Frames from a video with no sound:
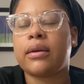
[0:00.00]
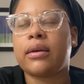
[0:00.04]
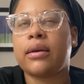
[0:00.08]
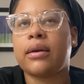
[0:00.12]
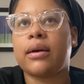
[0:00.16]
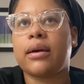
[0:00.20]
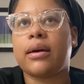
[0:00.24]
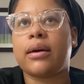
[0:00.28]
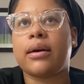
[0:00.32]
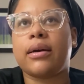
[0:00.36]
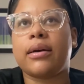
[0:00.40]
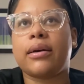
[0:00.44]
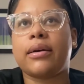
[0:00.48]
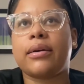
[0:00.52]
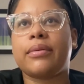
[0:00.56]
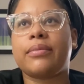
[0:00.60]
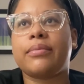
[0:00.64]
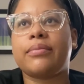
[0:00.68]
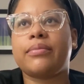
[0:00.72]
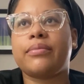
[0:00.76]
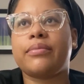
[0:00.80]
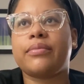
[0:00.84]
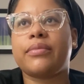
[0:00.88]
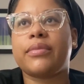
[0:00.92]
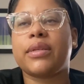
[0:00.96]

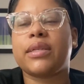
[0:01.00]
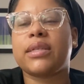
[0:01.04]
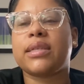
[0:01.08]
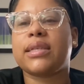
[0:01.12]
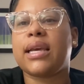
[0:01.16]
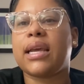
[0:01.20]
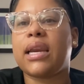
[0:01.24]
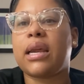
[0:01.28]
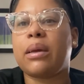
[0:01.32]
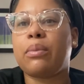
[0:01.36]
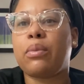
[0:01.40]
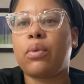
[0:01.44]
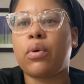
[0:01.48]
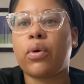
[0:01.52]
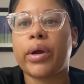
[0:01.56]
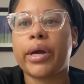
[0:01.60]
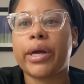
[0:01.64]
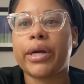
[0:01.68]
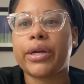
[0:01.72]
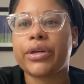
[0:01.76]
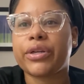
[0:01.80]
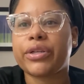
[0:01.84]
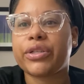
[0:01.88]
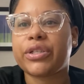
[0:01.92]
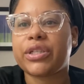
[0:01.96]
um, just getting more
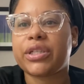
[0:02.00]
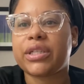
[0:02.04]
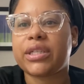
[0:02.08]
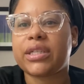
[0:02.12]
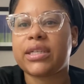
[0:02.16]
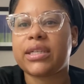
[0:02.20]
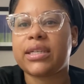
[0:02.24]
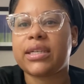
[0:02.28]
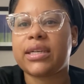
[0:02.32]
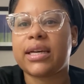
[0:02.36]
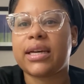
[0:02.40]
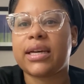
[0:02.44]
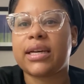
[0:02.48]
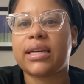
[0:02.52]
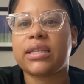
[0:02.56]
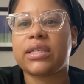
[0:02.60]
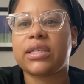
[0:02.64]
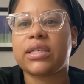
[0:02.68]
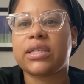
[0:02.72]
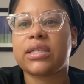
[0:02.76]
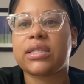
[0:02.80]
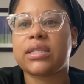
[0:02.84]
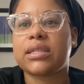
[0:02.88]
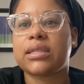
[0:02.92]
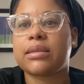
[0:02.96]
energy and
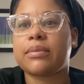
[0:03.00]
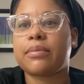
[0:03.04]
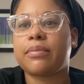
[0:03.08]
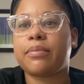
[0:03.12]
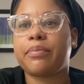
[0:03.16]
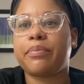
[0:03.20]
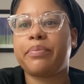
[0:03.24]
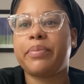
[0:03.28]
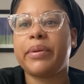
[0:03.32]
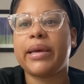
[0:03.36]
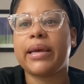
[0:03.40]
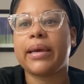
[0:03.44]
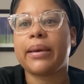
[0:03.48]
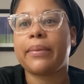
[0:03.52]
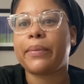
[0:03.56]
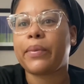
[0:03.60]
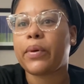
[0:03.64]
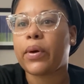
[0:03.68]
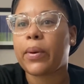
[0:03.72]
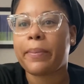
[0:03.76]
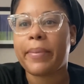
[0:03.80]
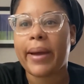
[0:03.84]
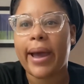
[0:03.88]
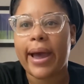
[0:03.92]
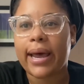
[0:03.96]
just being
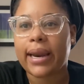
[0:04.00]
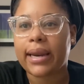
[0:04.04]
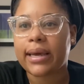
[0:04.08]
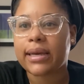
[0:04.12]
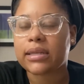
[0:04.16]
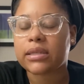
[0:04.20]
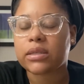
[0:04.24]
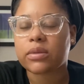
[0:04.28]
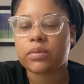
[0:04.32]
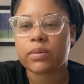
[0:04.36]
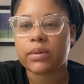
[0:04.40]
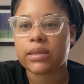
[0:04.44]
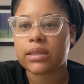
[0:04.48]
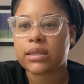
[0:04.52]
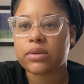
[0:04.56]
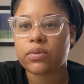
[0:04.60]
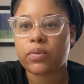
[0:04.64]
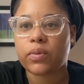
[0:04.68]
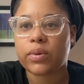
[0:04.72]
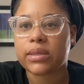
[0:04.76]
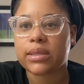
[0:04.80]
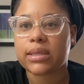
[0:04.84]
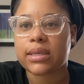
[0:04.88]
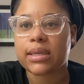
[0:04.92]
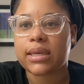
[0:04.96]
more balanced was
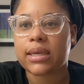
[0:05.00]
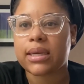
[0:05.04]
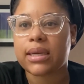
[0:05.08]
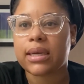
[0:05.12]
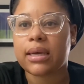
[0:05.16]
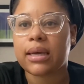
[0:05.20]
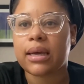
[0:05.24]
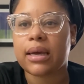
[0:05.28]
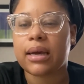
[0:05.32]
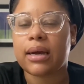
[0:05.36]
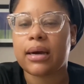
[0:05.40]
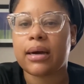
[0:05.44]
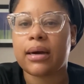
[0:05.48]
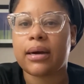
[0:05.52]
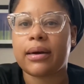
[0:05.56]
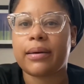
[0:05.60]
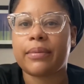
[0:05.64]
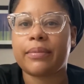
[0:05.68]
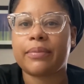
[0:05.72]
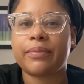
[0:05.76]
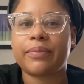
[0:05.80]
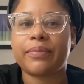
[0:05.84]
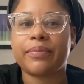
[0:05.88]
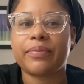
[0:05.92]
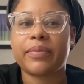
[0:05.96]
was the key.
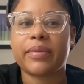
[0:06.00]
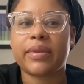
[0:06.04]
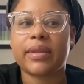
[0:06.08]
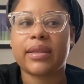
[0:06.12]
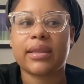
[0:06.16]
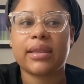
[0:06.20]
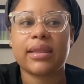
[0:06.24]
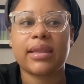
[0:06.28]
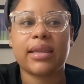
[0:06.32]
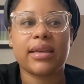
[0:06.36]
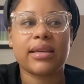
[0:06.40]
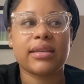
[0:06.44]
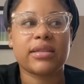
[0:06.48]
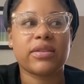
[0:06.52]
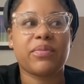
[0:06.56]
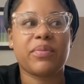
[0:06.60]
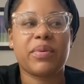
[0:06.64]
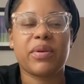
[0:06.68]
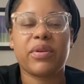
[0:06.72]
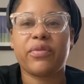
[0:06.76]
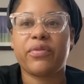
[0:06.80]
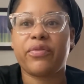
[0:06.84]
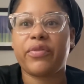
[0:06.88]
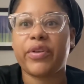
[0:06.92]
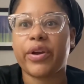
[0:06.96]
Um, things have
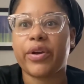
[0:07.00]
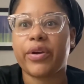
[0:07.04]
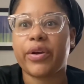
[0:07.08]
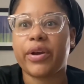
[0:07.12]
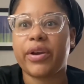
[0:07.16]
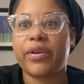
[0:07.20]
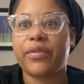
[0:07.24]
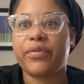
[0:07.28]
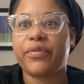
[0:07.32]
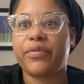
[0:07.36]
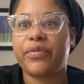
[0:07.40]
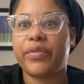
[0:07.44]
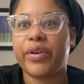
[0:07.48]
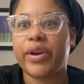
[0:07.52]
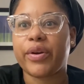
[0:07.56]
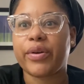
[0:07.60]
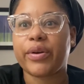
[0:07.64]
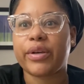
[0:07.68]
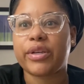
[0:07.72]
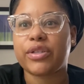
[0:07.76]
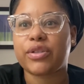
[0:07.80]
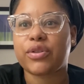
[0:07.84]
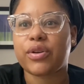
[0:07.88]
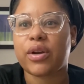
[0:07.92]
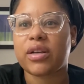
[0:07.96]
been very
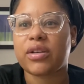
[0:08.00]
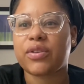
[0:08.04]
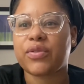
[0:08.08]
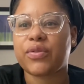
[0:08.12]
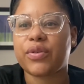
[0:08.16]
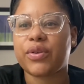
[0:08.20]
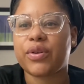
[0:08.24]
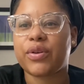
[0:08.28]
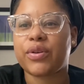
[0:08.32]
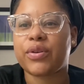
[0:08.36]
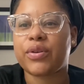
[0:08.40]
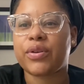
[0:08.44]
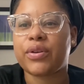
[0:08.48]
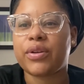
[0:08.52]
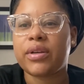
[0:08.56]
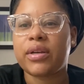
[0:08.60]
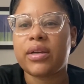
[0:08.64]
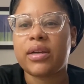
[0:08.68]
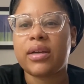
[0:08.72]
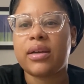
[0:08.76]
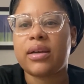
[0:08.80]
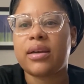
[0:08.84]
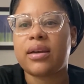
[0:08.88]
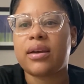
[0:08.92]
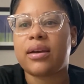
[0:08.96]
very stressful.
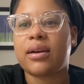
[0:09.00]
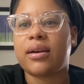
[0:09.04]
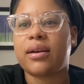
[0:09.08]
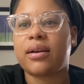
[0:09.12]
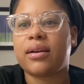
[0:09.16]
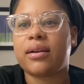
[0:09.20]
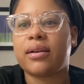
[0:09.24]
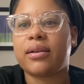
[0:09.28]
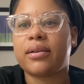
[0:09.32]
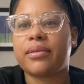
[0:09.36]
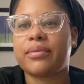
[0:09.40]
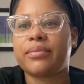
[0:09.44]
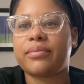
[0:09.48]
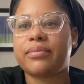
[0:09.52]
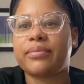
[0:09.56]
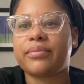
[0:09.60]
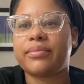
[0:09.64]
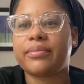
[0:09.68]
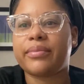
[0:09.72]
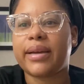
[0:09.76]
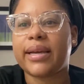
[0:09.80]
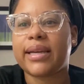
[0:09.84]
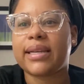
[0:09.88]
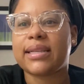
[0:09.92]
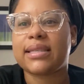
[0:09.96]
Um,
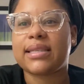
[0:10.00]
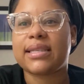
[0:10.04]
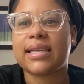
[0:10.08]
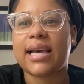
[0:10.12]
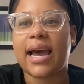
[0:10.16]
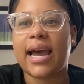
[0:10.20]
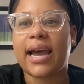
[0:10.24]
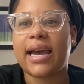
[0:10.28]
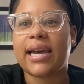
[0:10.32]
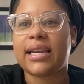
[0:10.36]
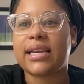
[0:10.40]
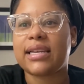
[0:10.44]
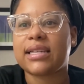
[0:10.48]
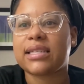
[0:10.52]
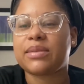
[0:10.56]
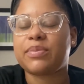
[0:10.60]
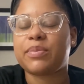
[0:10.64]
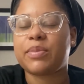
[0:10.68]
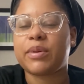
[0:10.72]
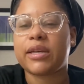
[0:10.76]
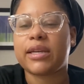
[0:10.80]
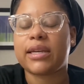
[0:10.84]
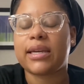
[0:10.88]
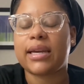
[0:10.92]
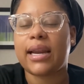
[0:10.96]
anxiety has
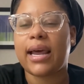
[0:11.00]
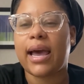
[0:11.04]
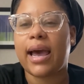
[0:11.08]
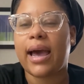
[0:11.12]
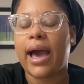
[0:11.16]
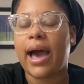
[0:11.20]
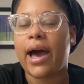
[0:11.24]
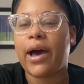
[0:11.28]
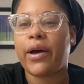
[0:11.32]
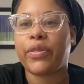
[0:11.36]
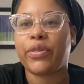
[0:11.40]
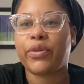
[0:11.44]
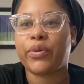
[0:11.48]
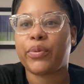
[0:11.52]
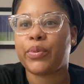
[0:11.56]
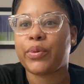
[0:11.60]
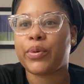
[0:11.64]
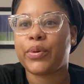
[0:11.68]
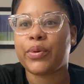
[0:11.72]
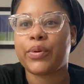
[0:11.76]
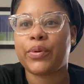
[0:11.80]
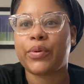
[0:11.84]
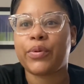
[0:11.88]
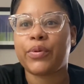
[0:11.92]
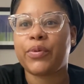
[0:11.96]
been out the
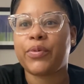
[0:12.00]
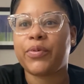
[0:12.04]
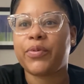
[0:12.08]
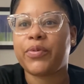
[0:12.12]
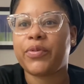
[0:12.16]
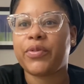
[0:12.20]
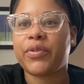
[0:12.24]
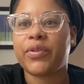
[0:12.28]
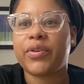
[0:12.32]
roof,